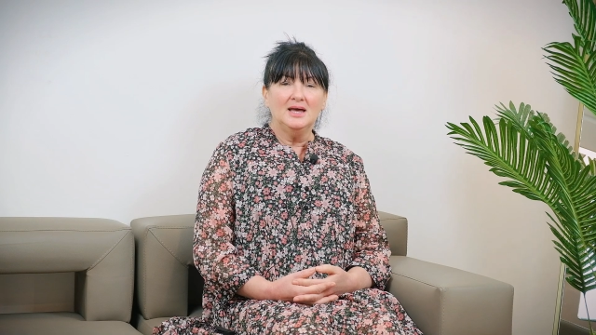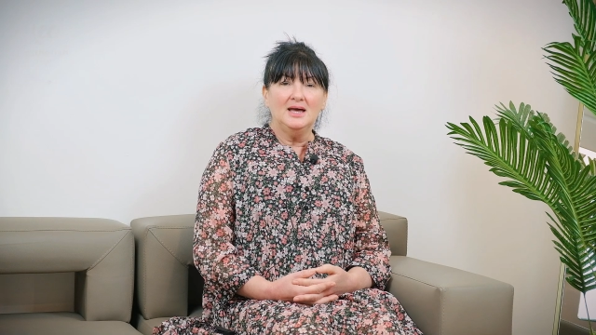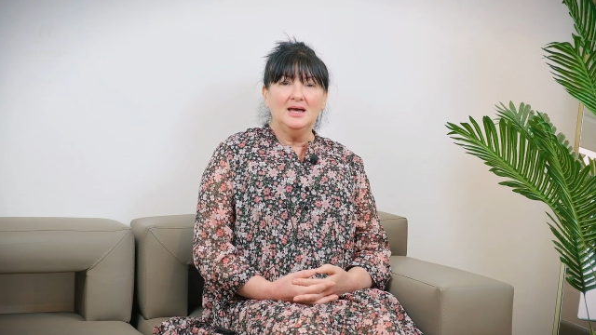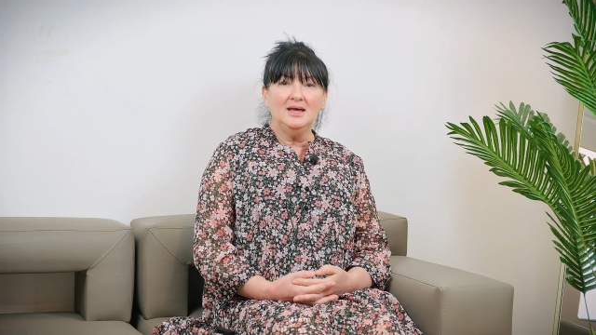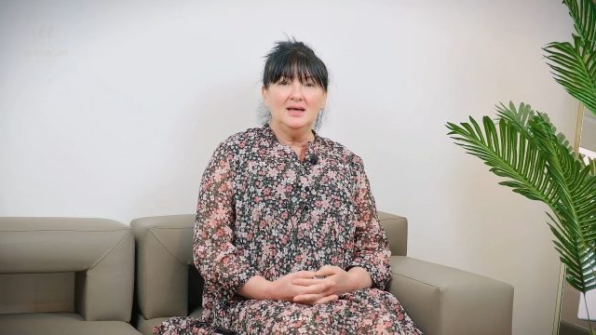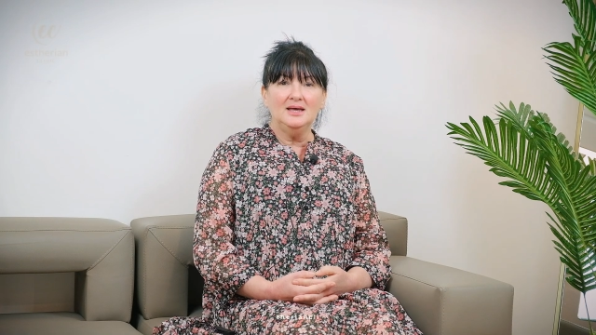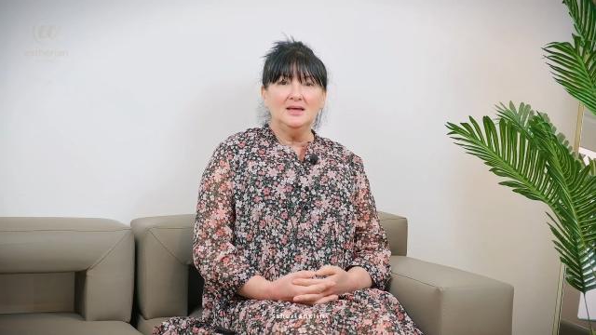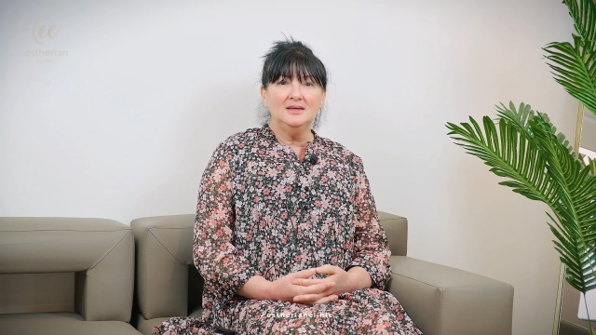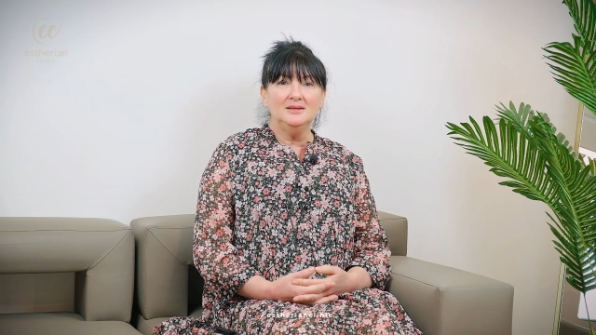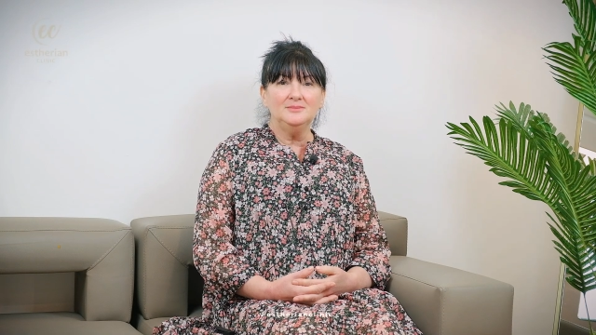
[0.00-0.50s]

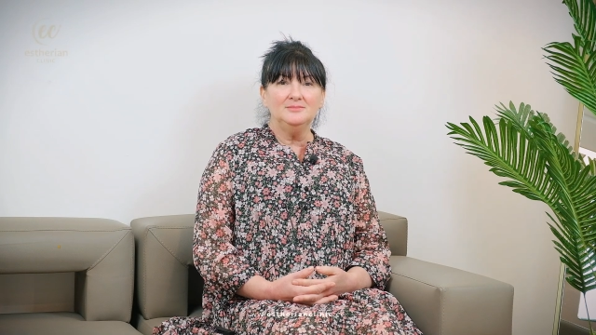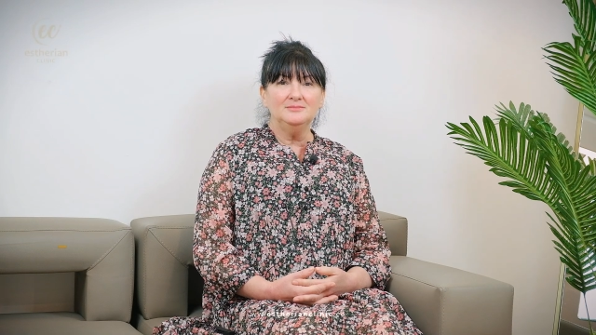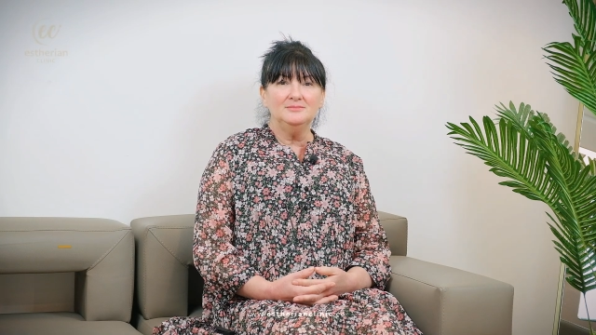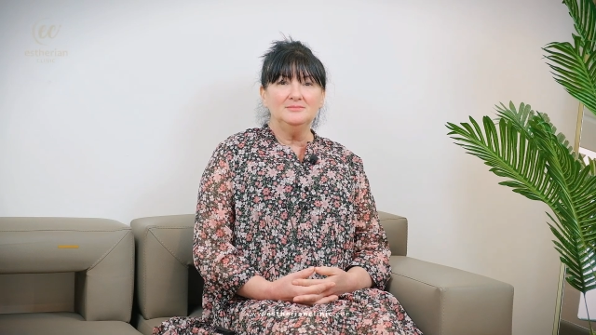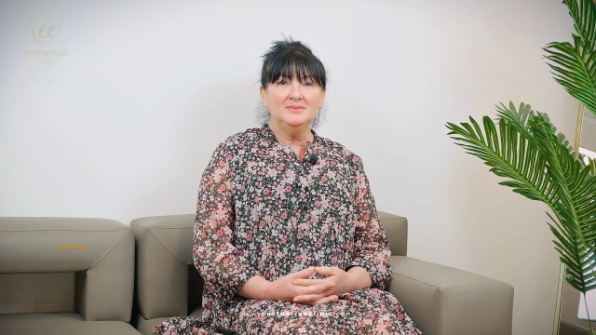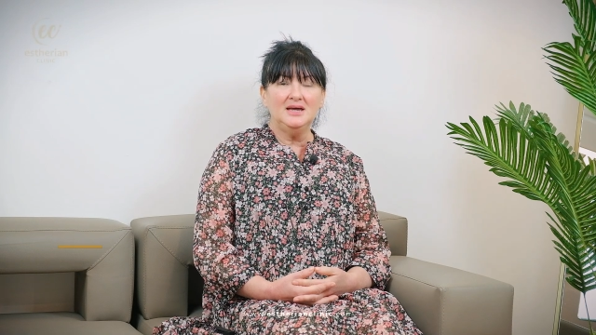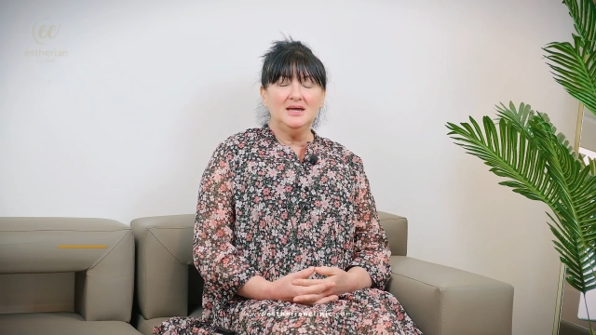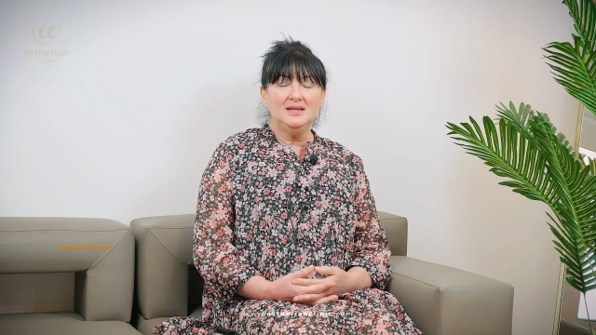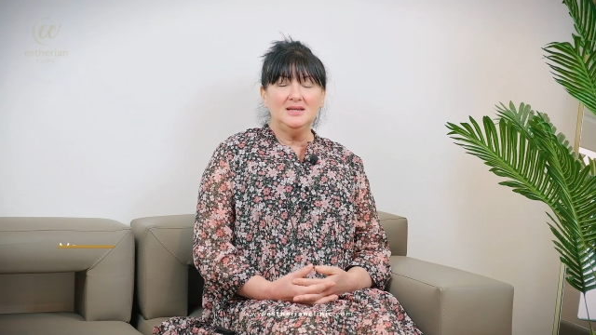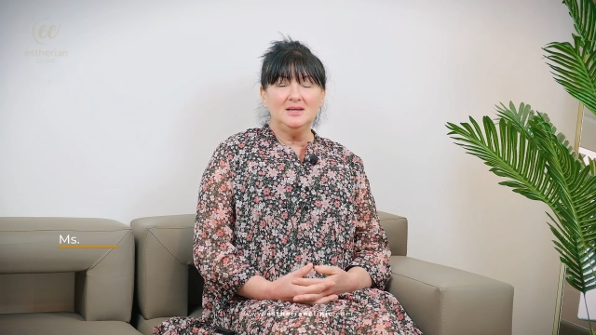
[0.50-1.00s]
Hi,
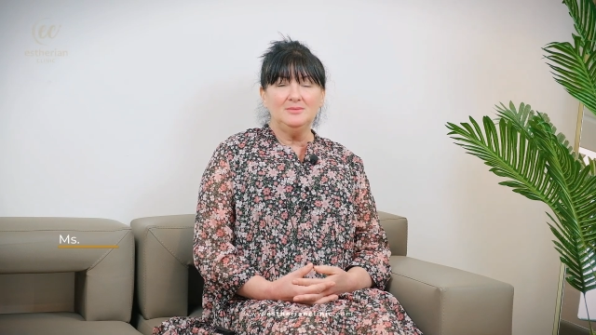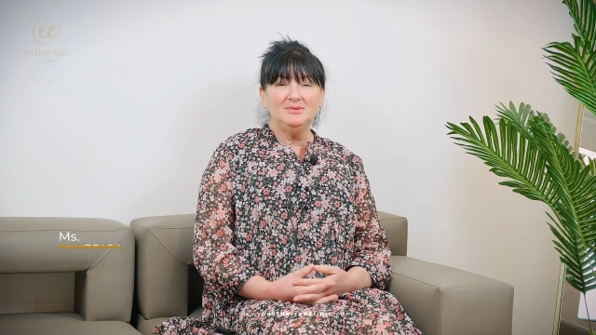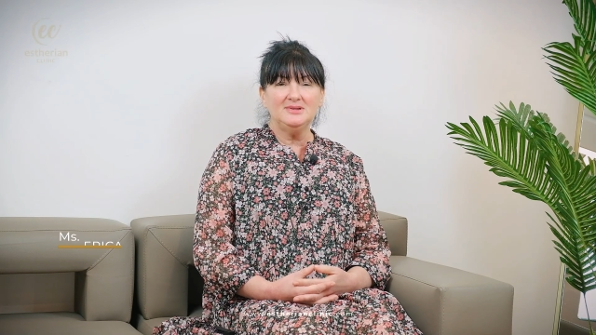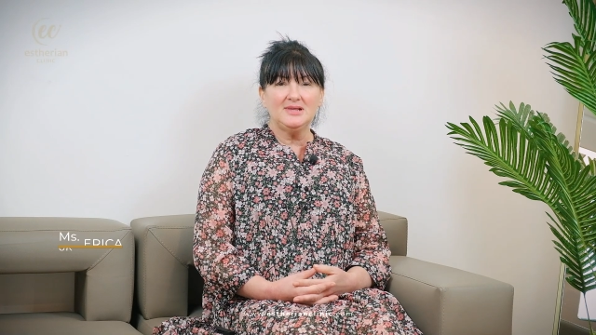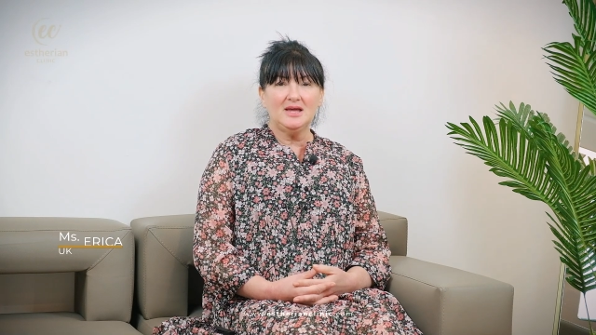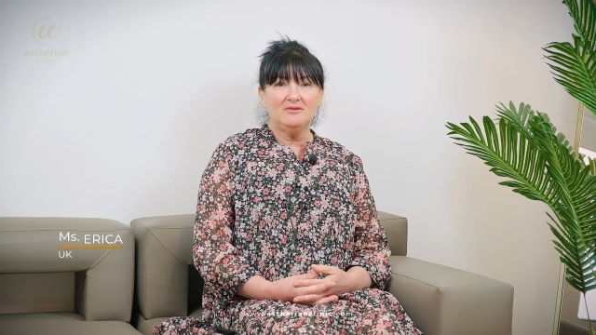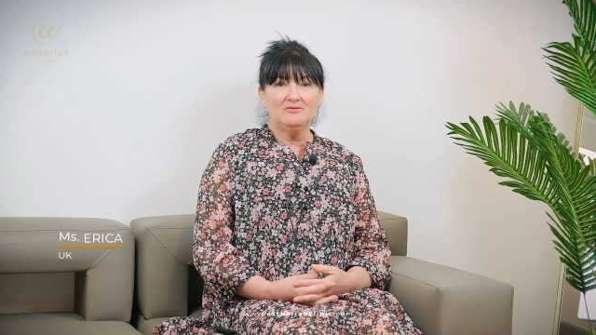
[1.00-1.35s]
my name is